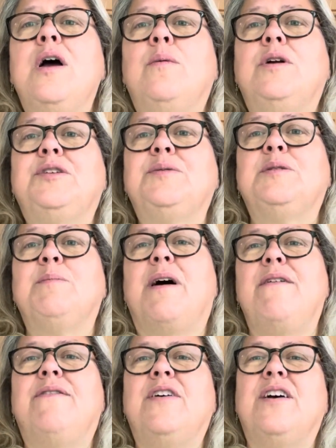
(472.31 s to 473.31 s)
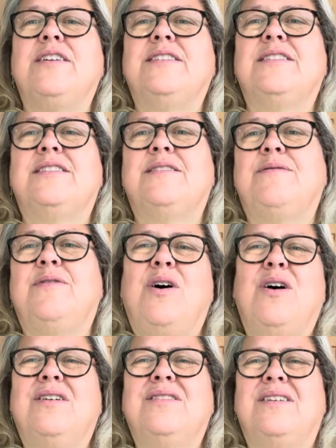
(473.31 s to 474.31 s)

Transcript: which was my first vlog